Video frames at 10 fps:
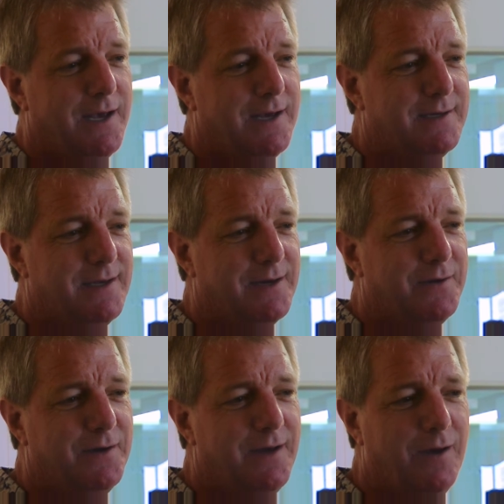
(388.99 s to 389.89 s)
He said, I
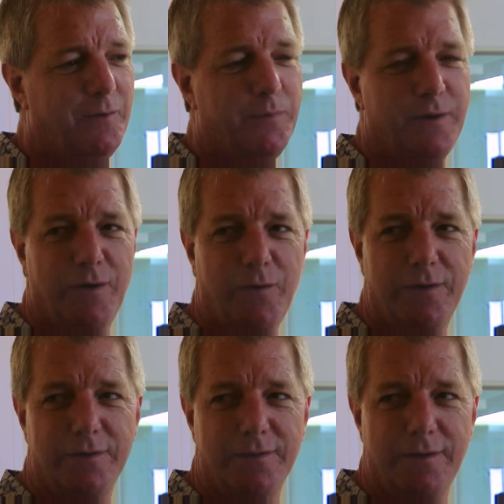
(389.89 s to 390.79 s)
couldn't help but
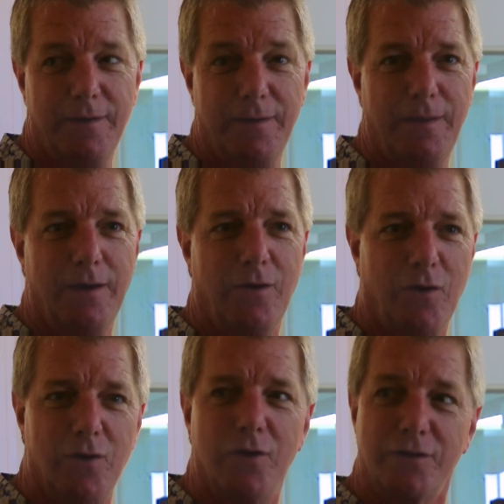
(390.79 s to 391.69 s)
notice they
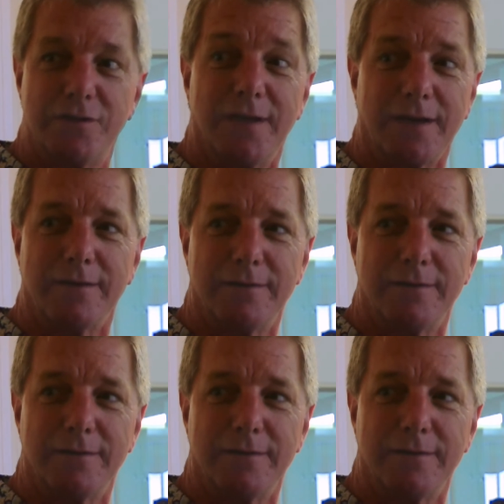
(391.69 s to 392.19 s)
all look sick.